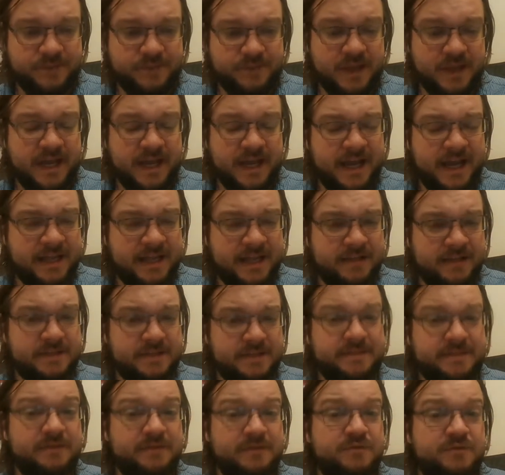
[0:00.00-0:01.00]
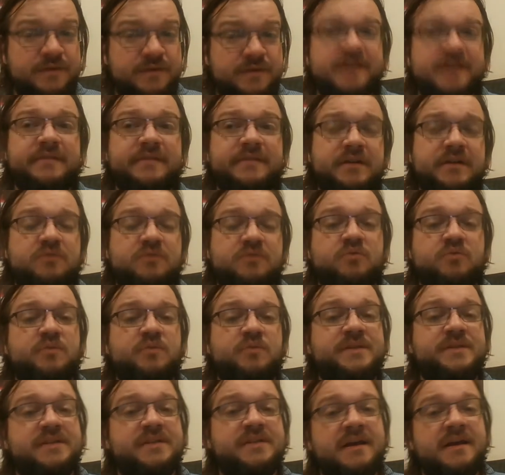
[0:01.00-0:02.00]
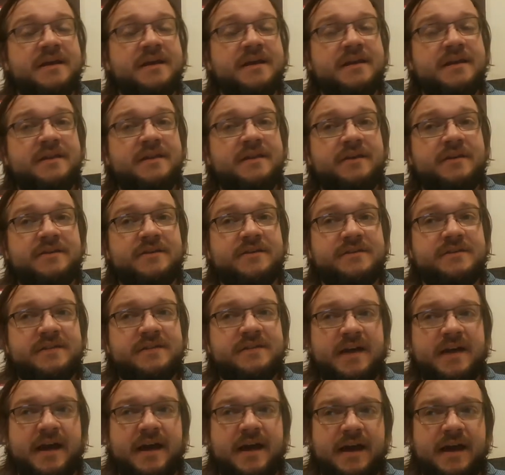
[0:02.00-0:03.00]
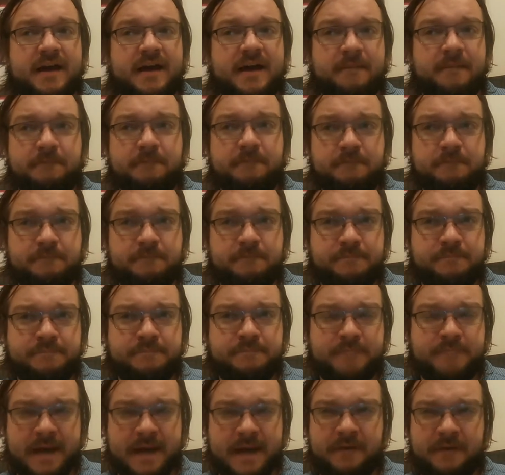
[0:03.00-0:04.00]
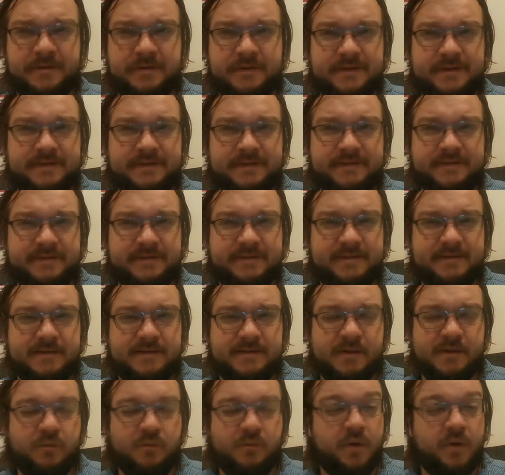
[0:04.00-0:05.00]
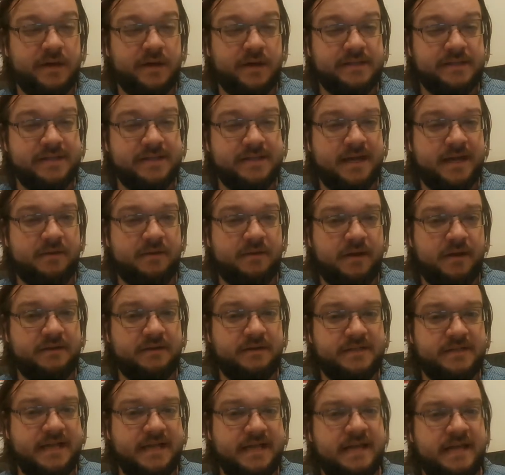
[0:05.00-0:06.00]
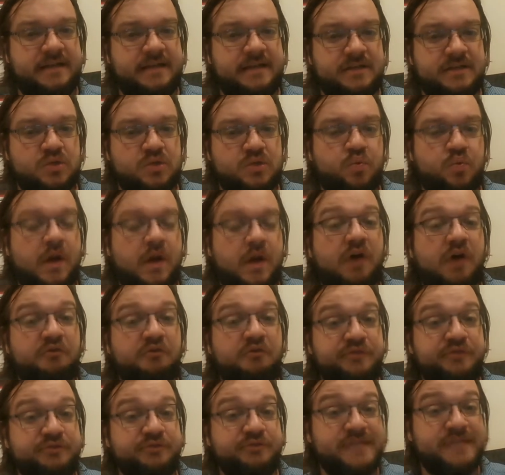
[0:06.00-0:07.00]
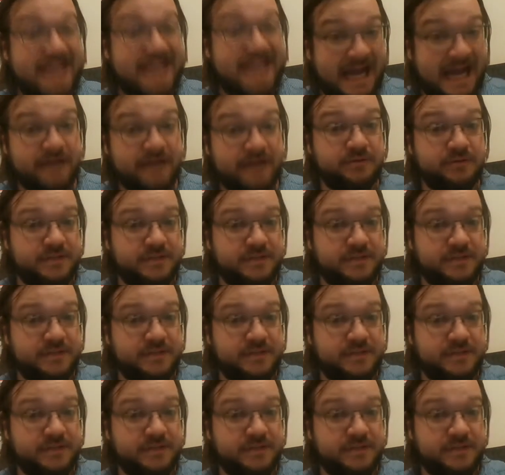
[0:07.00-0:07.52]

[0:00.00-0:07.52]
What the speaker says: then something that's very, very cool was there is about, I want to say, around 10 to 12 new titles in the